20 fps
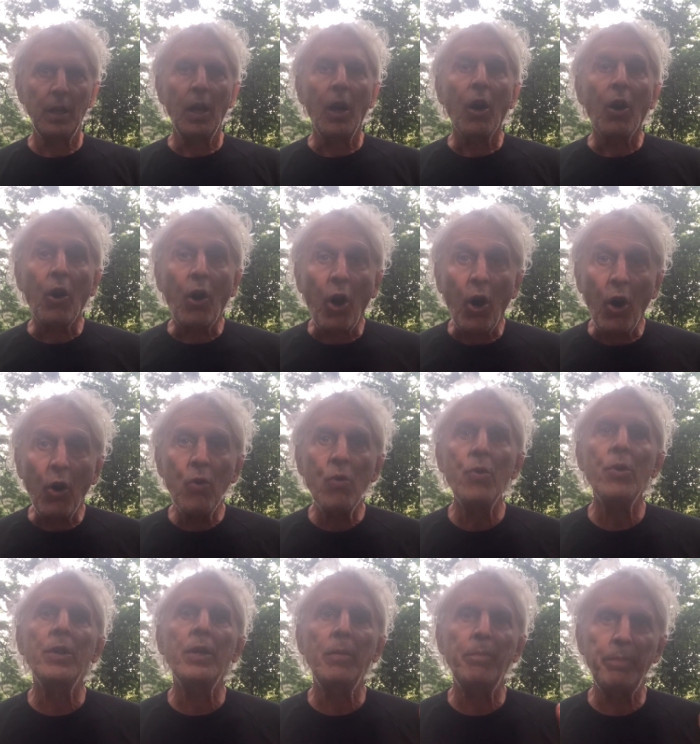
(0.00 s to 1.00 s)

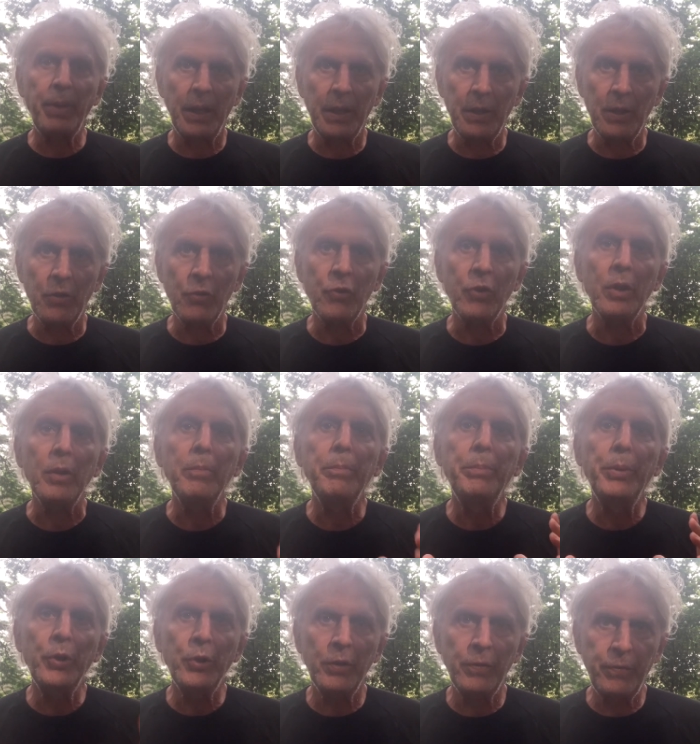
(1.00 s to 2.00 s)
Codependency,
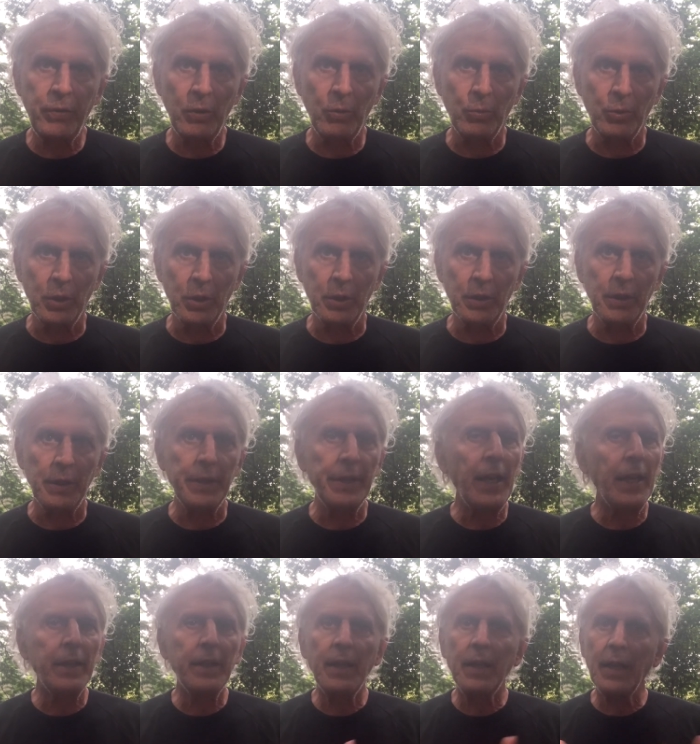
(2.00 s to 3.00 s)
beautiful word,
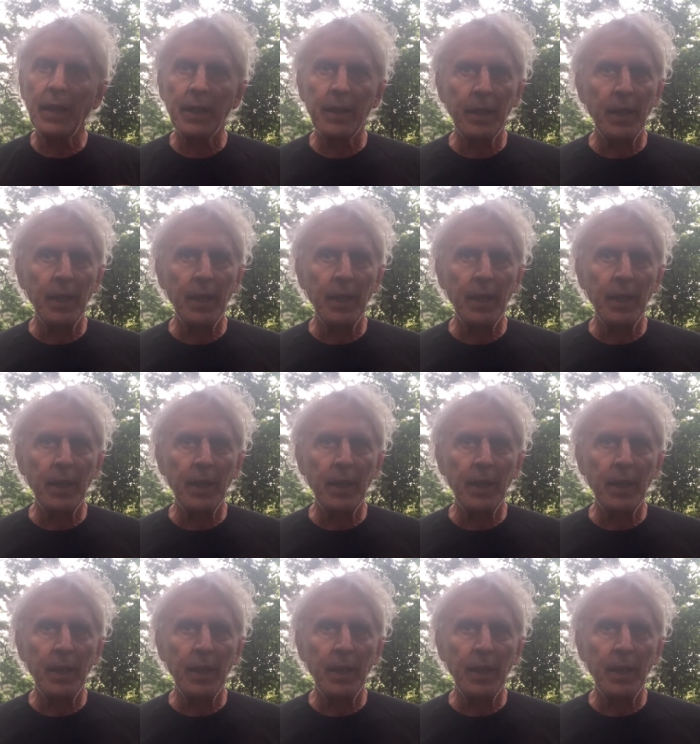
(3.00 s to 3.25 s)
not like